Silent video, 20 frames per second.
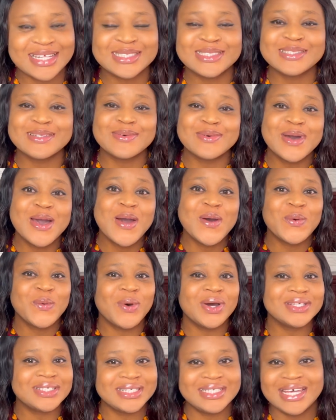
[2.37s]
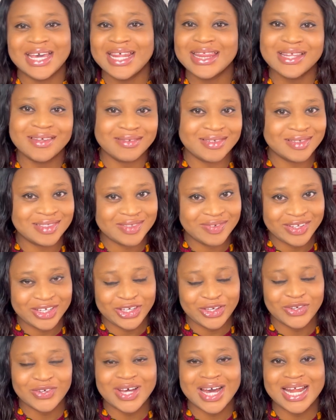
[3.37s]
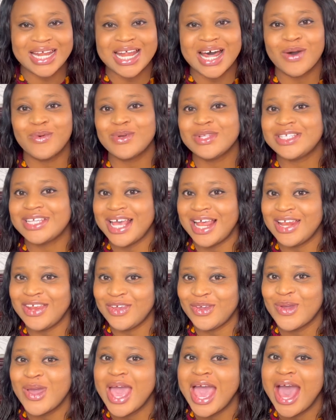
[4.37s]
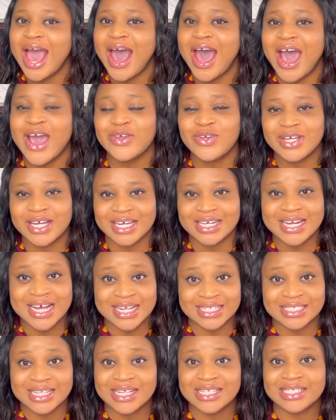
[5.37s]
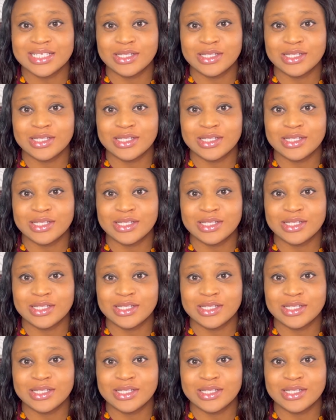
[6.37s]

So watch to the end of this video and I will tell you how you can access